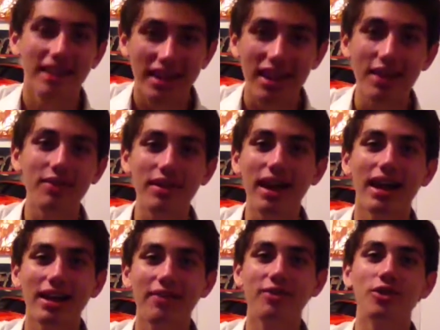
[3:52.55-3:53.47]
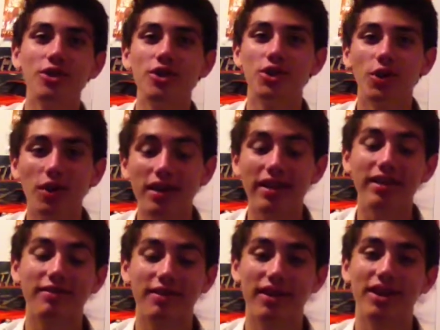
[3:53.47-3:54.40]
Leave a like if you enjoyed
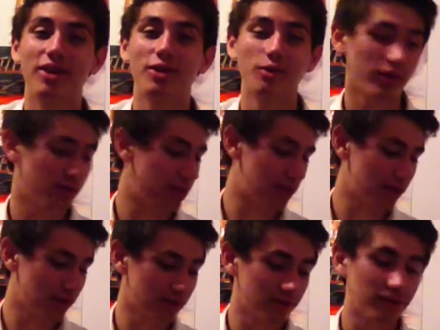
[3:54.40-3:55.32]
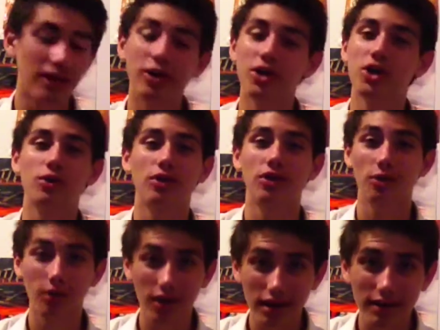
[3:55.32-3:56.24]
this video with a very short
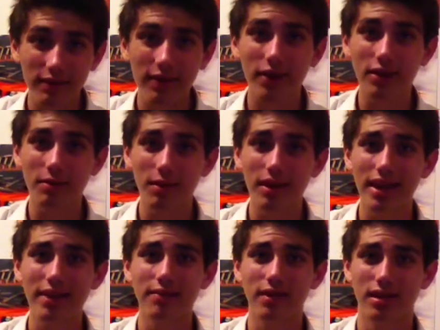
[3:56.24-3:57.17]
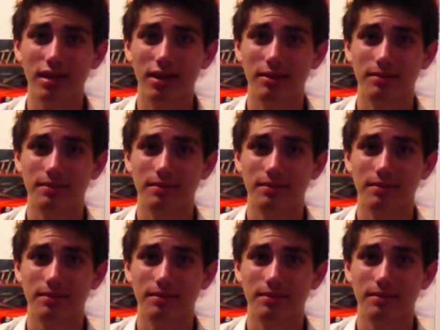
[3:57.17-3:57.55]
story and a very small life lesson.